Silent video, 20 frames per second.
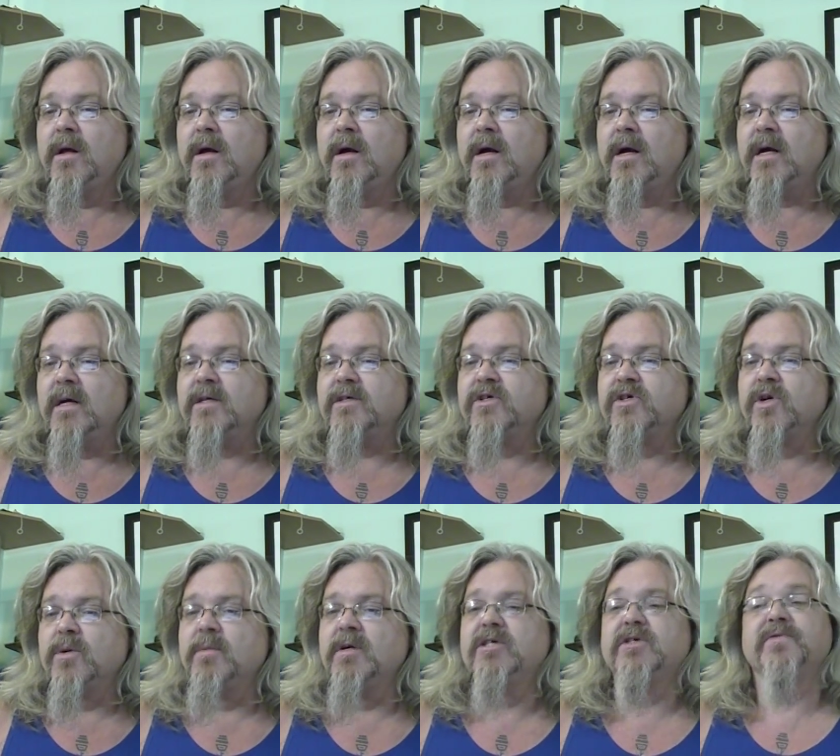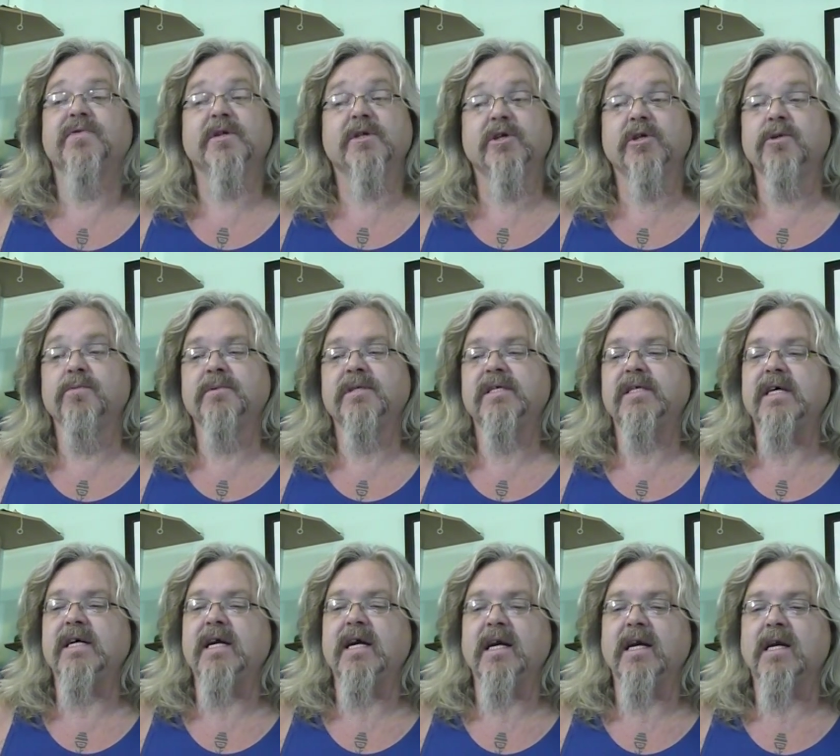Uh, so much for
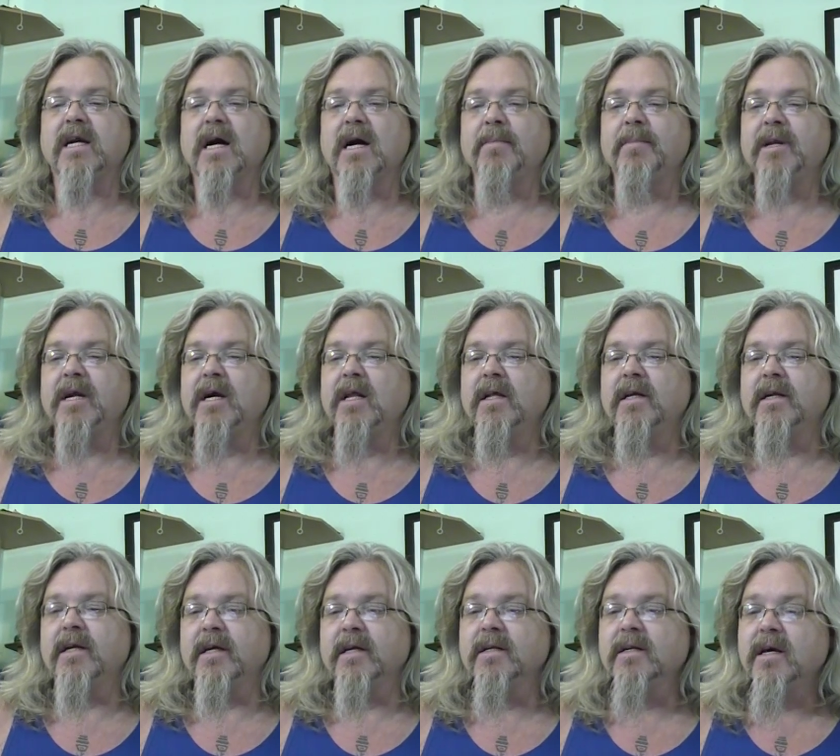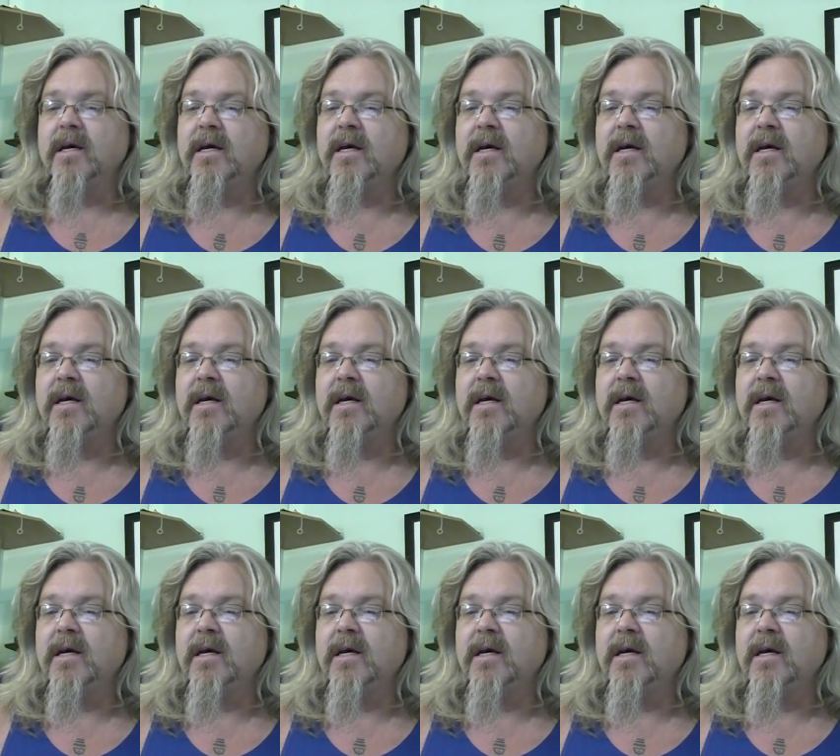Doomsday. Comet Elenin,